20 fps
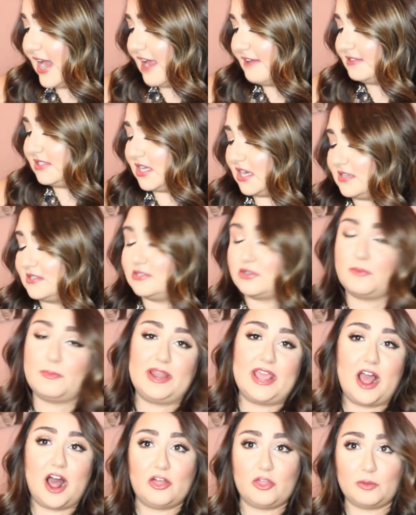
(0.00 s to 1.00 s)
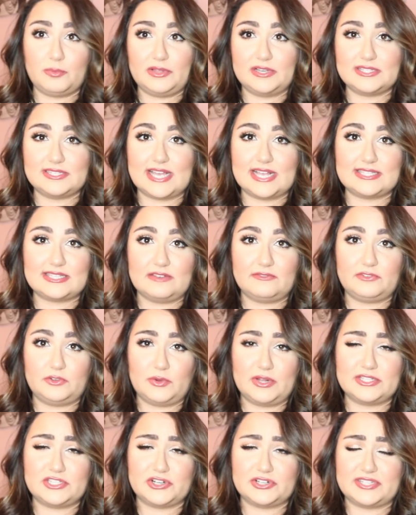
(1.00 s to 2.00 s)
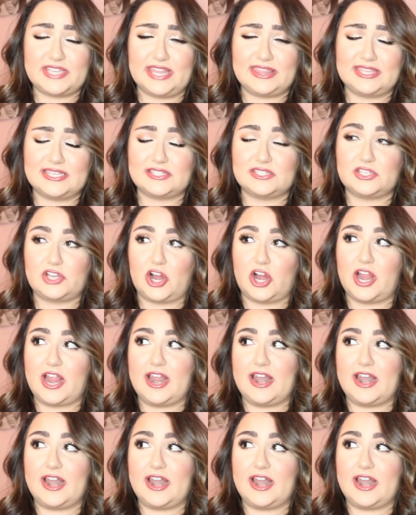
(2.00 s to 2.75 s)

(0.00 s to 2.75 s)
I saw so many other plus size influencers get this skirt,